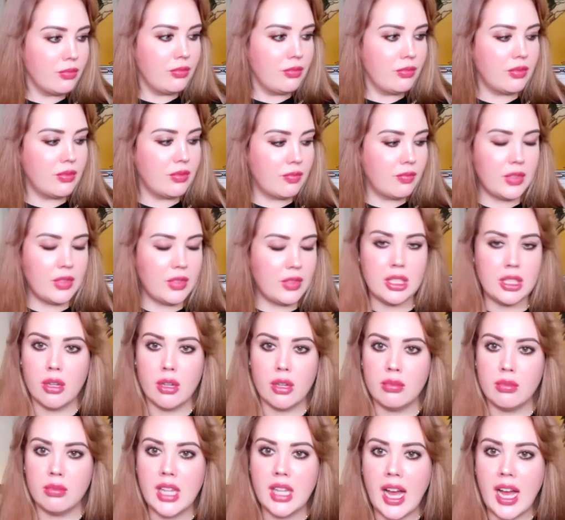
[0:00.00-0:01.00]

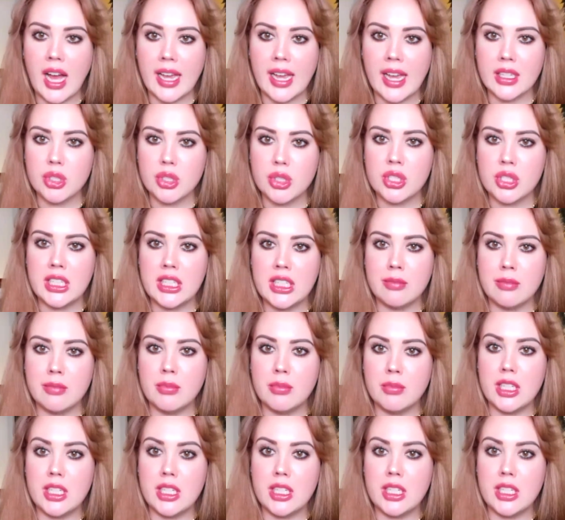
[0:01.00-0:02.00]
lie and cheat and
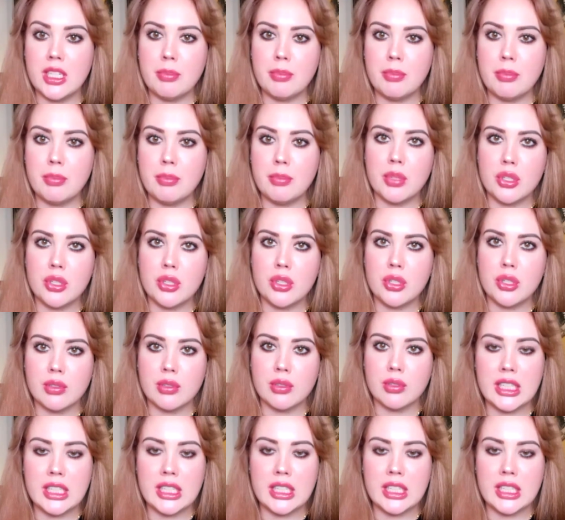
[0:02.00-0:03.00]
manipulate and betray.
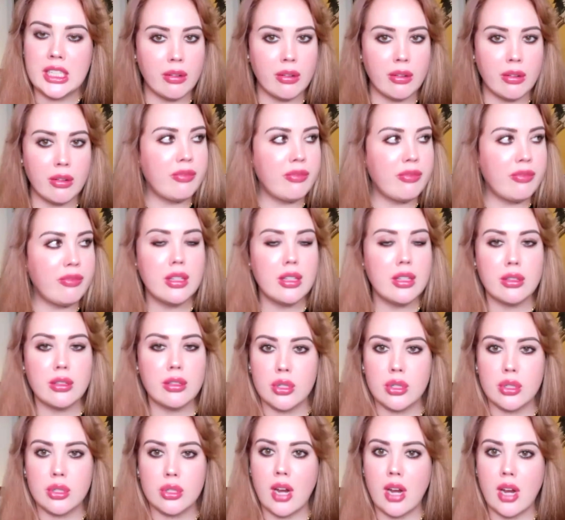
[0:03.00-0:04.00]
You don't feel the
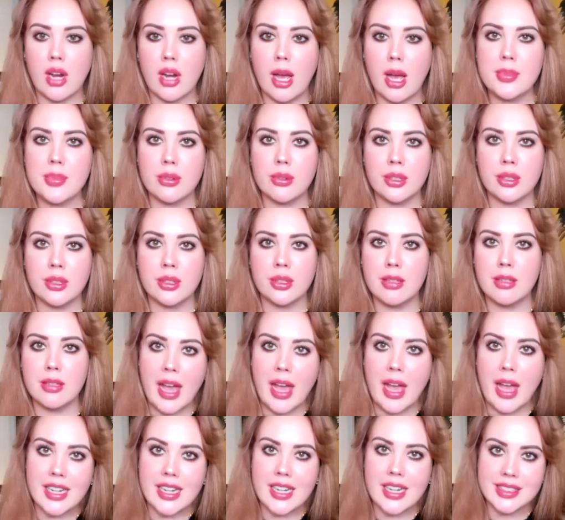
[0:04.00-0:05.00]
drops or the
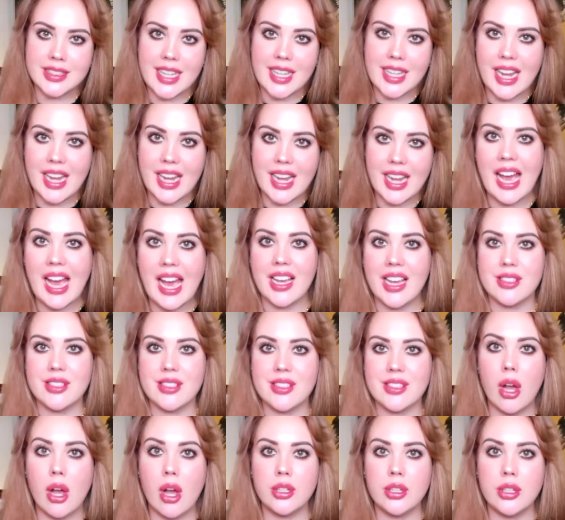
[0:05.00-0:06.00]
impact that has
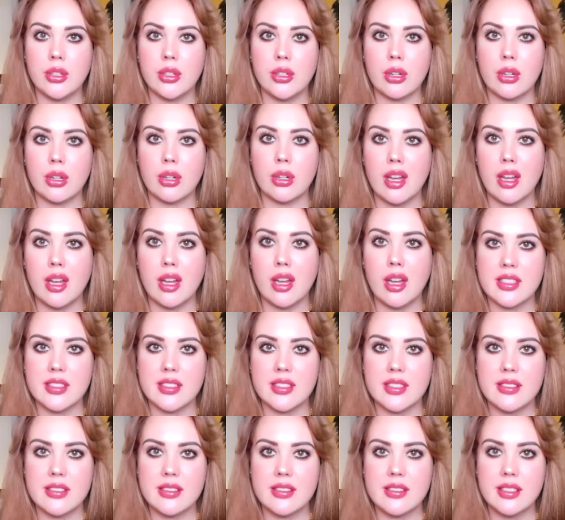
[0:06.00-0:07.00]
on your
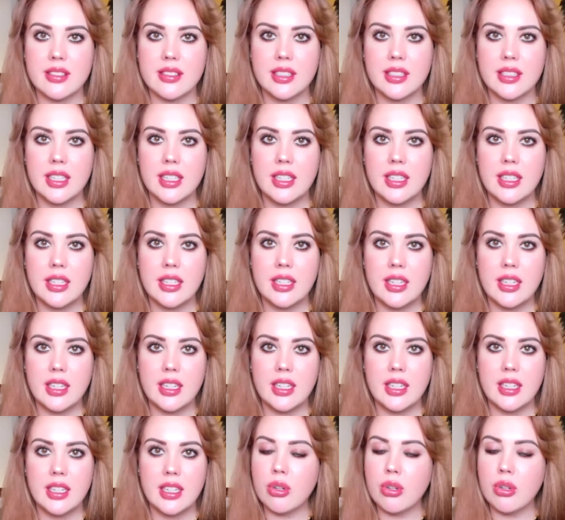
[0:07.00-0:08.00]
consciousness.
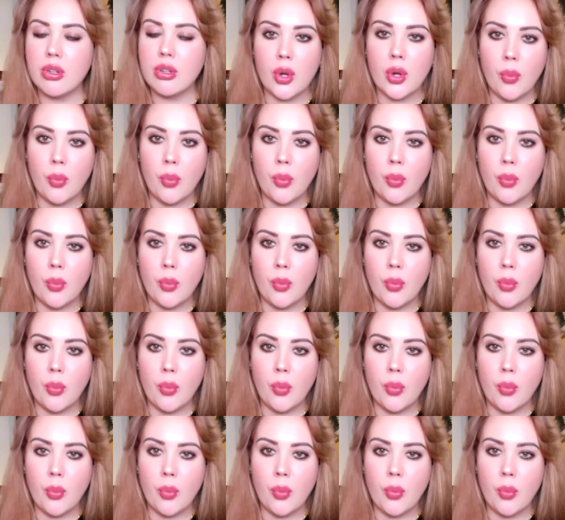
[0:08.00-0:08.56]
You're not aware of it.